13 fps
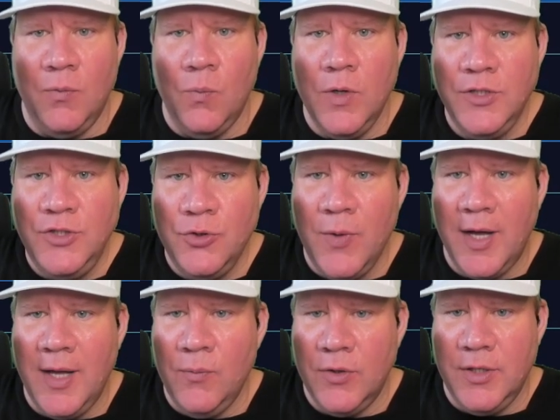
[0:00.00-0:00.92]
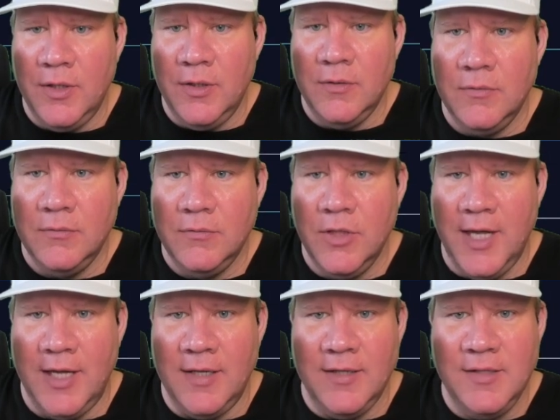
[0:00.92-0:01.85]
what do I want to look
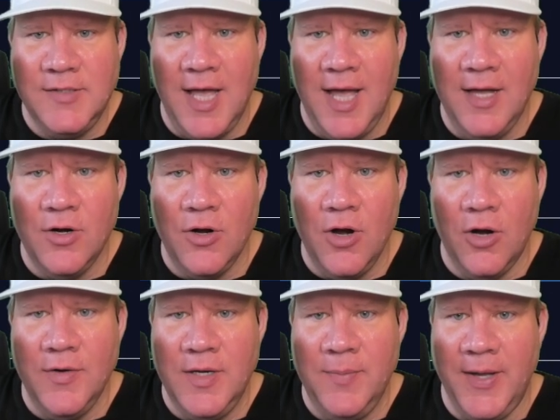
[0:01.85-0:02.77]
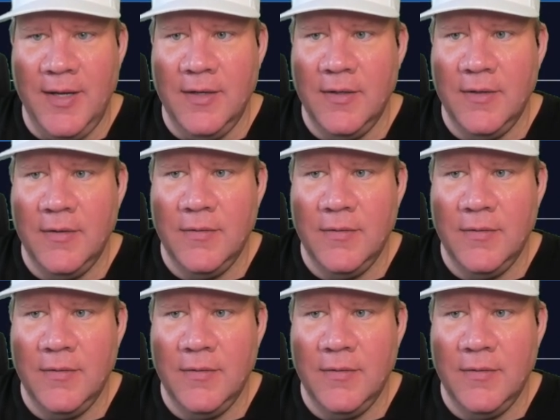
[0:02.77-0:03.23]
at? Now let's hide our already bet.